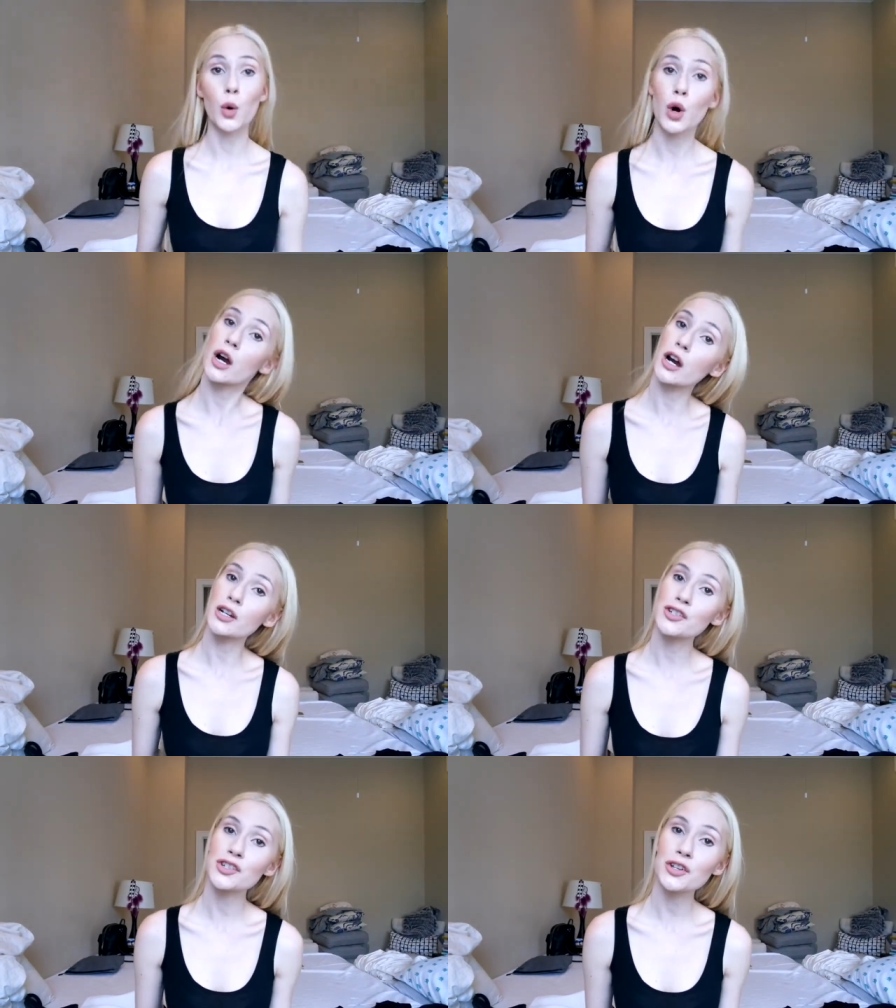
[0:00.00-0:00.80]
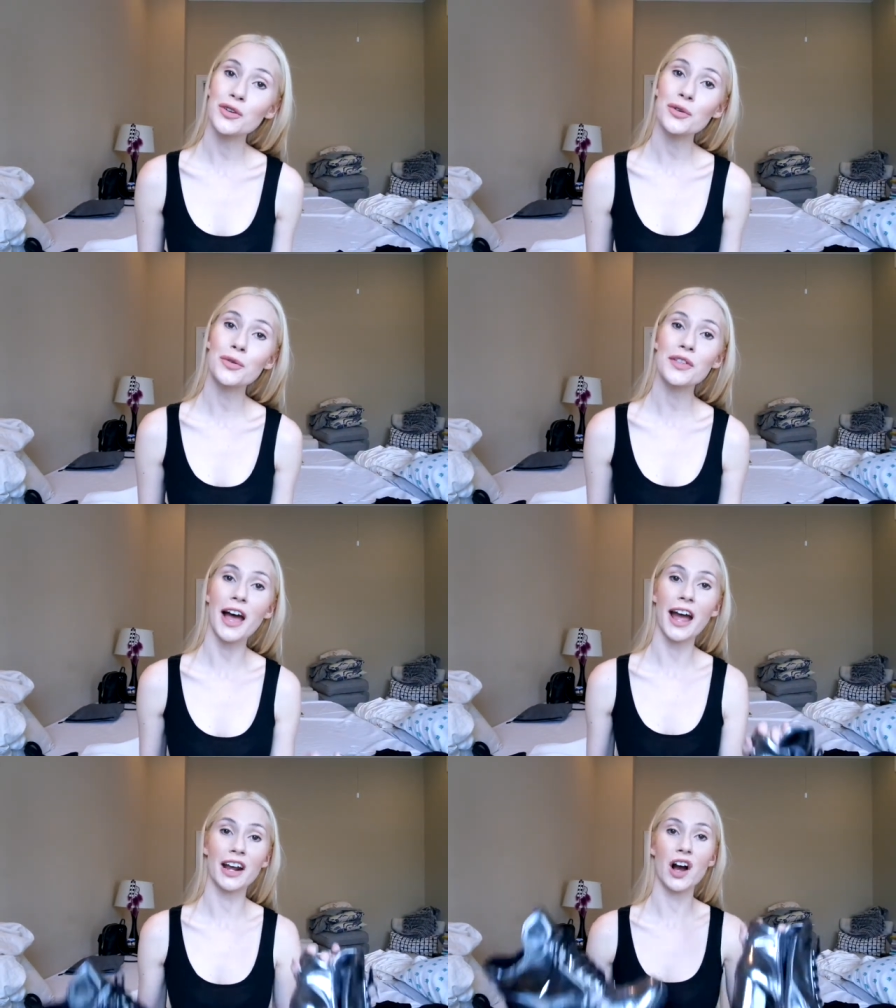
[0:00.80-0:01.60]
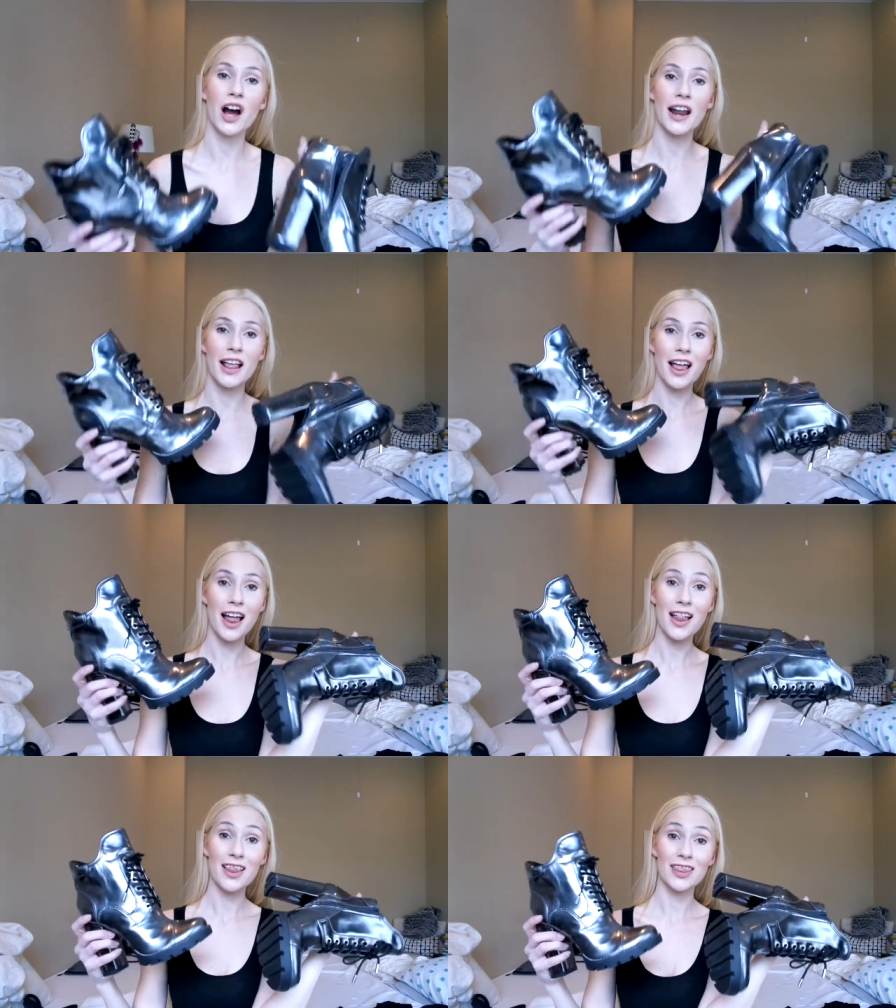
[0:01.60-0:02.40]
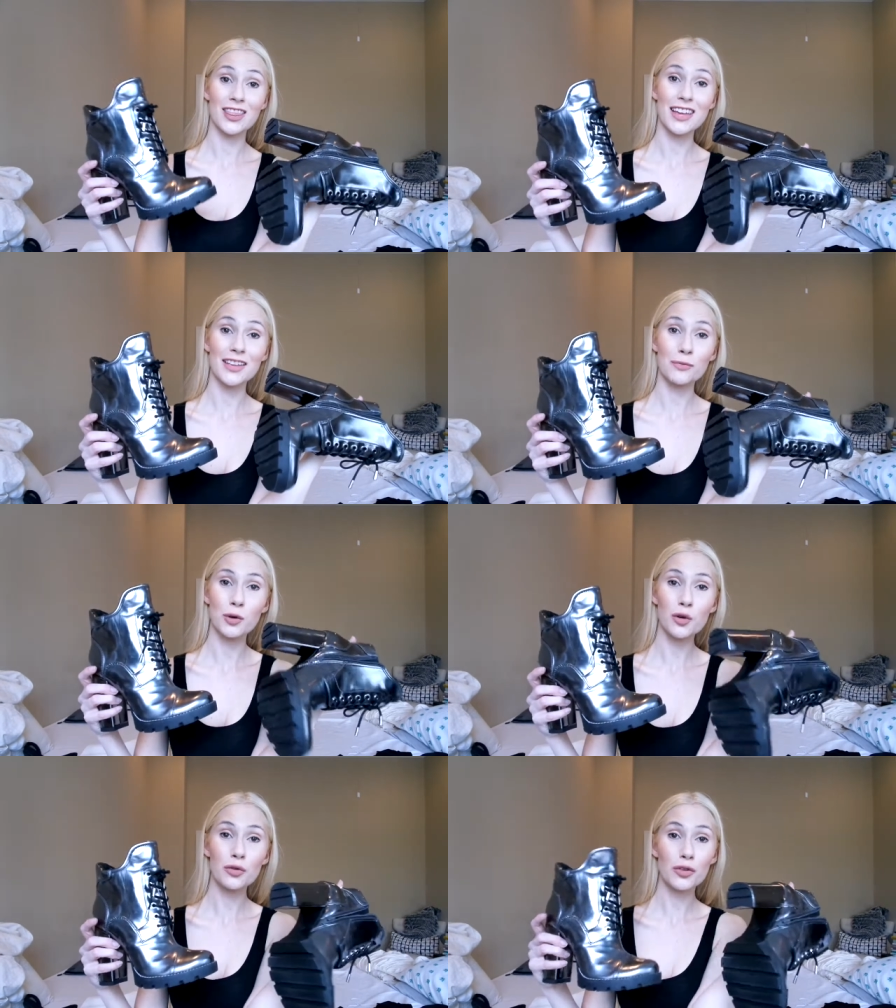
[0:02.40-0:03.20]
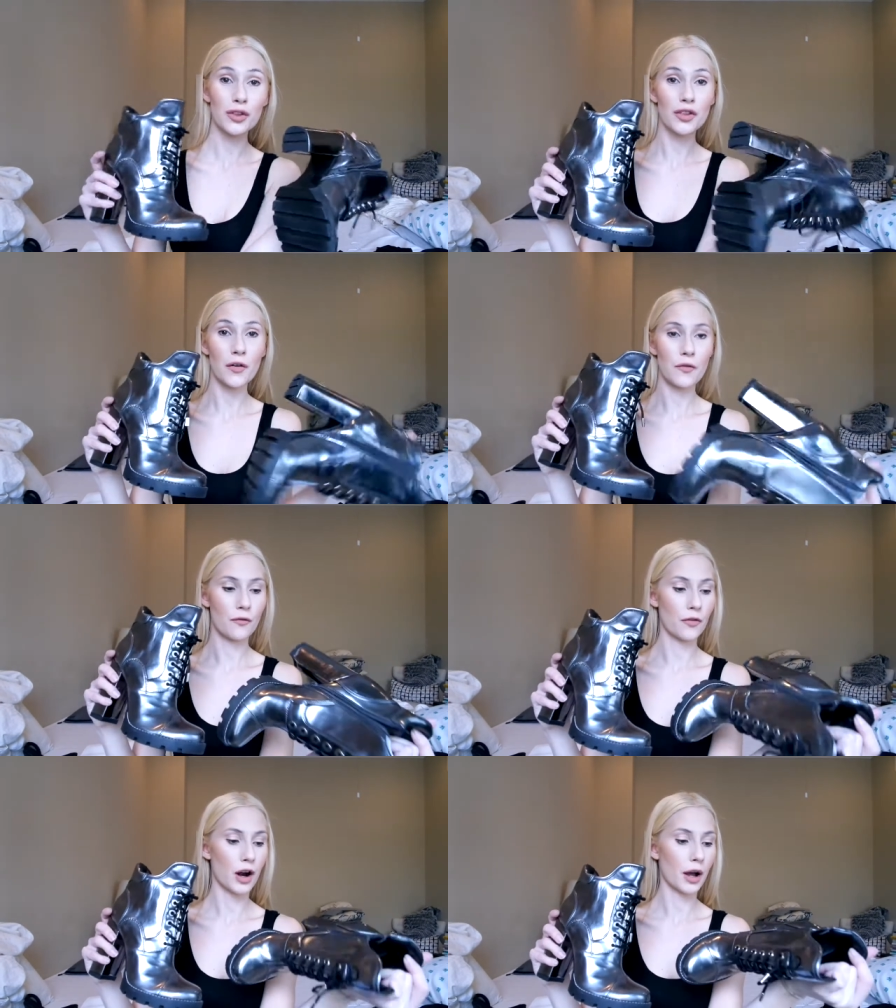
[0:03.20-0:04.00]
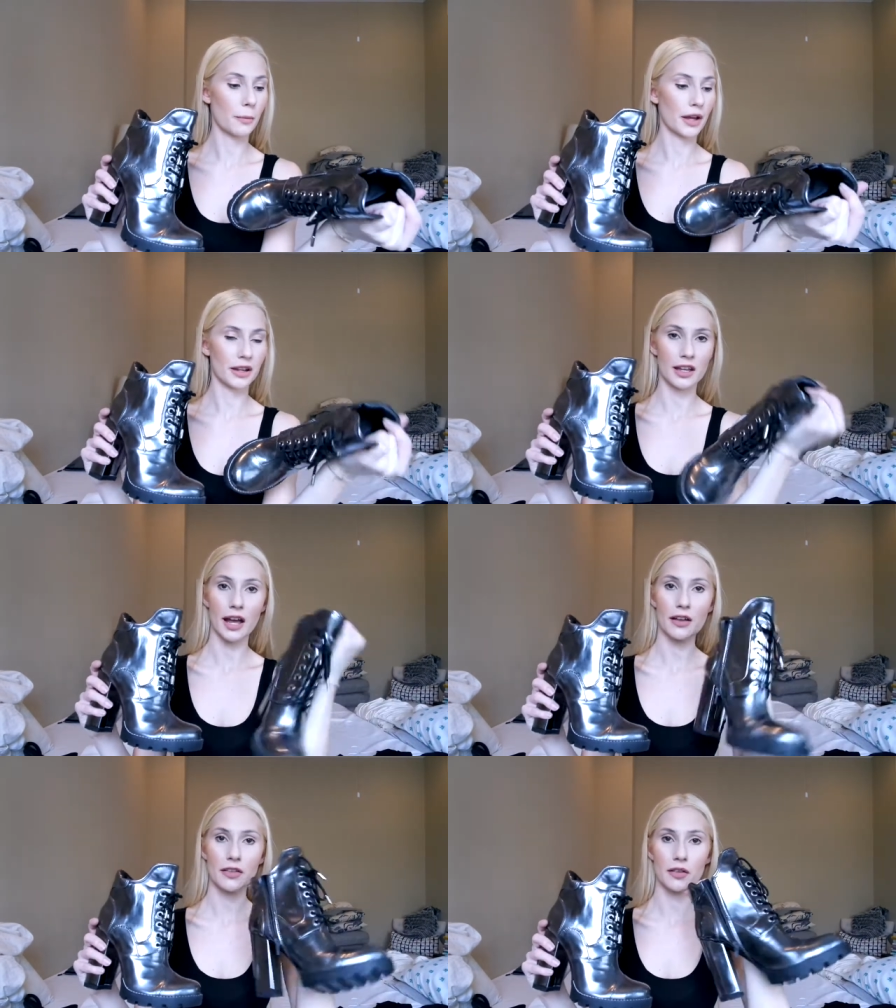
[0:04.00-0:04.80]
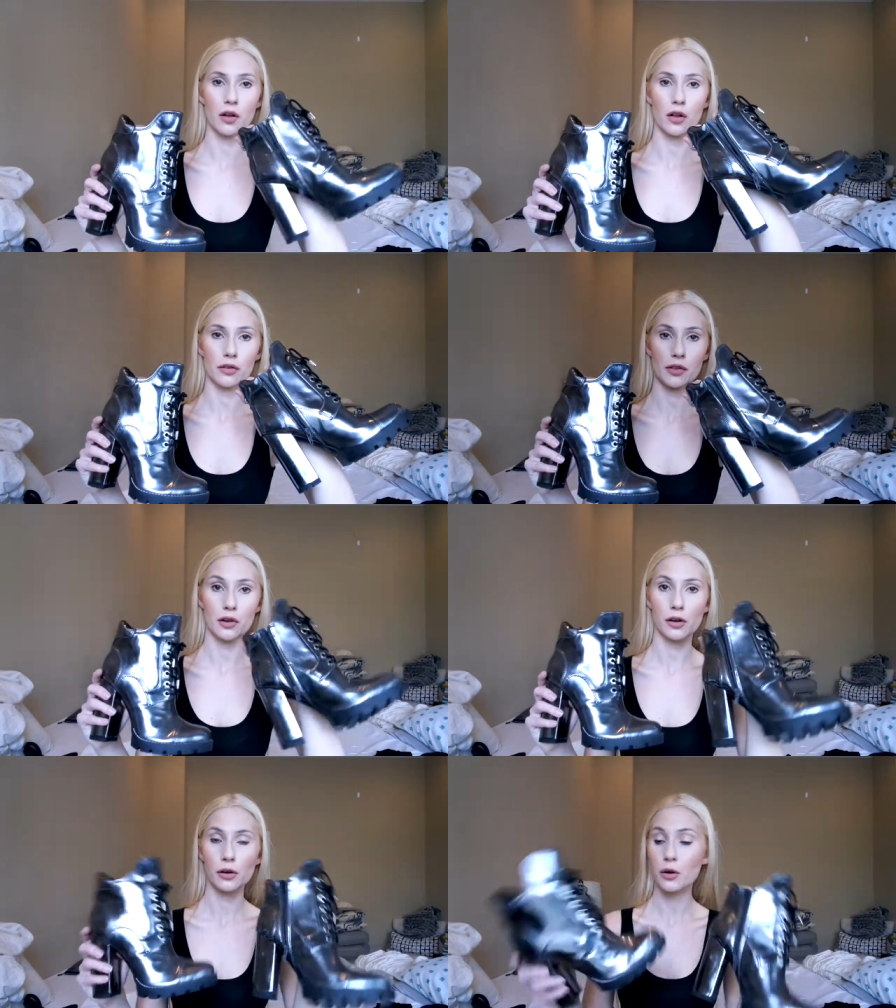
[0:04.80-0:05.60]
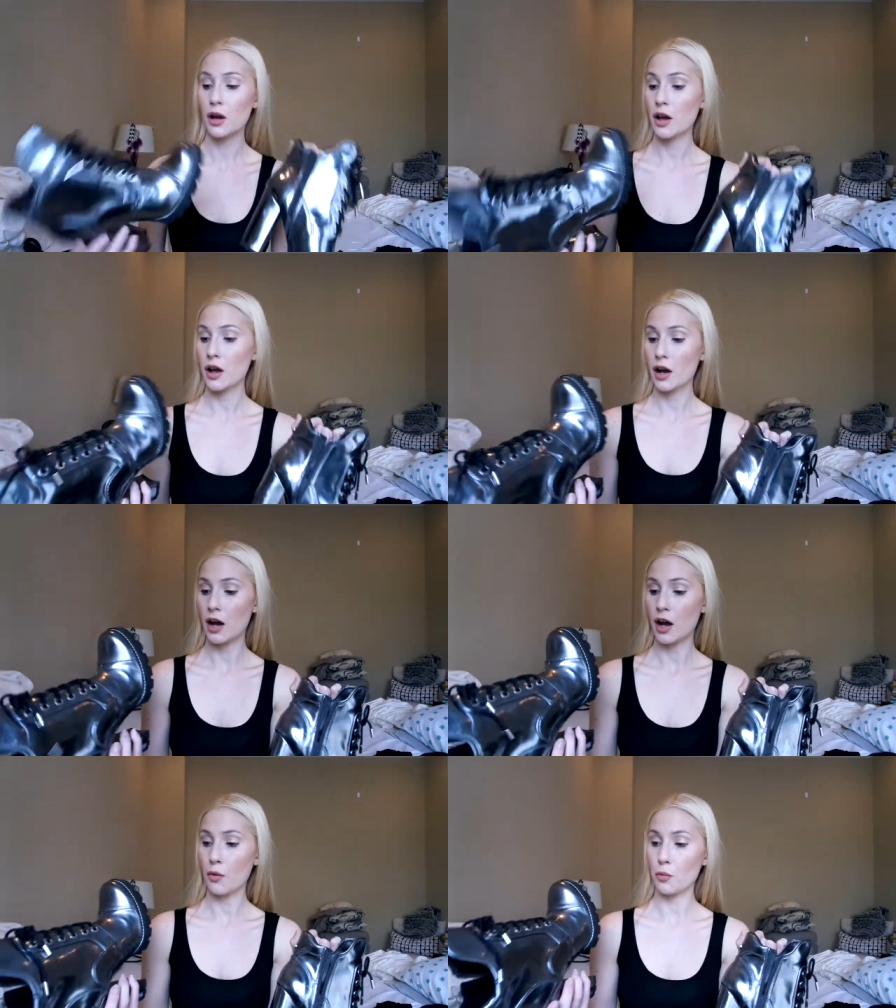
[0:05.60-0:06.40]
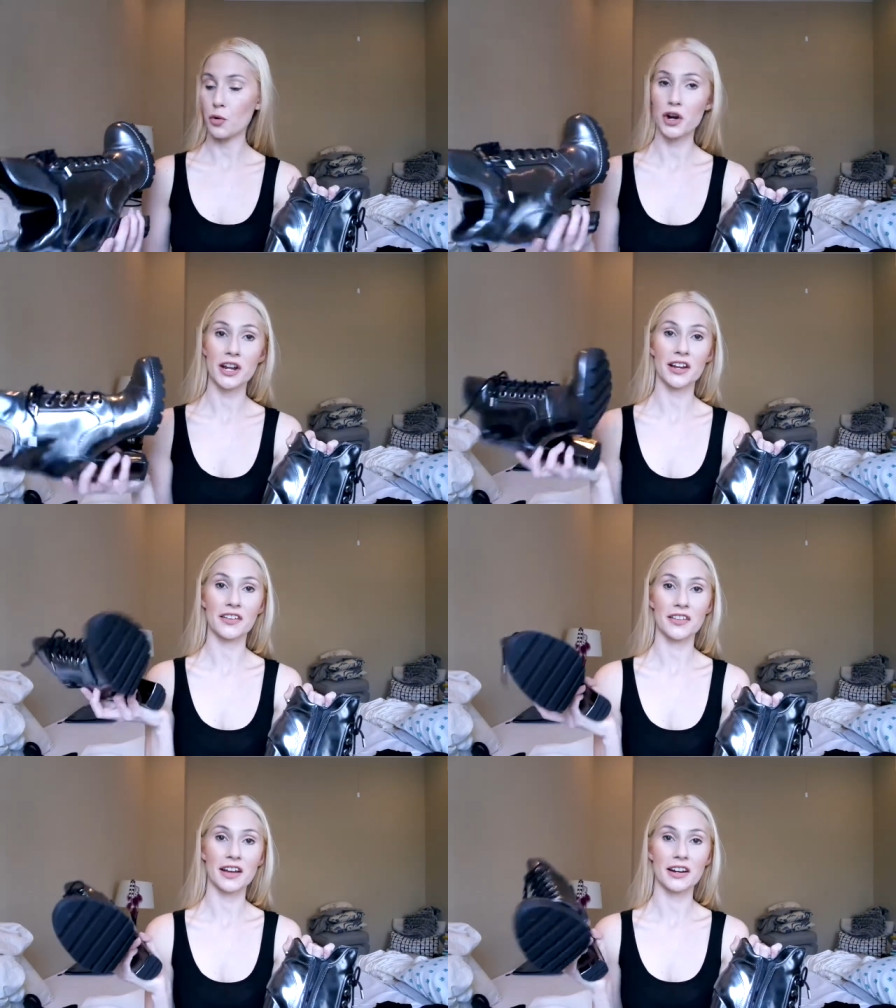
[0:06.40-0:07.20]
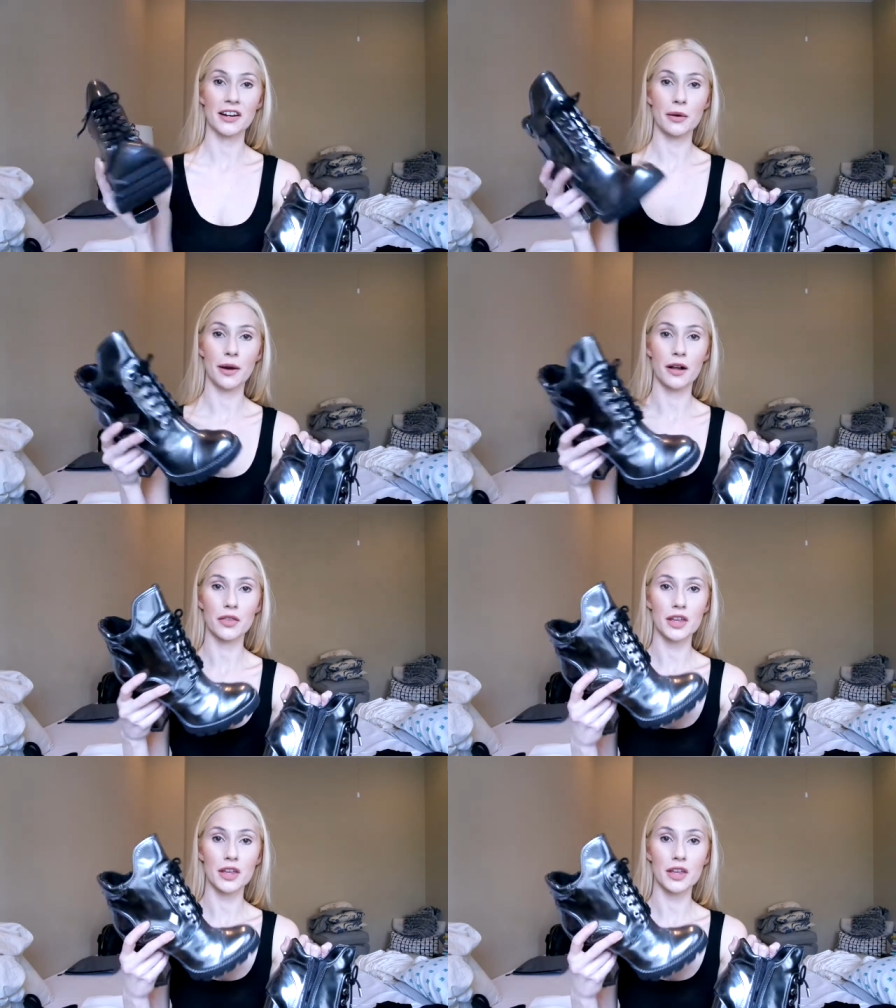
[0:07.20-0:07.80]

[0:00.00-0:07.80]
For shoes, I got these boots from Guess also. I'm pretty excited about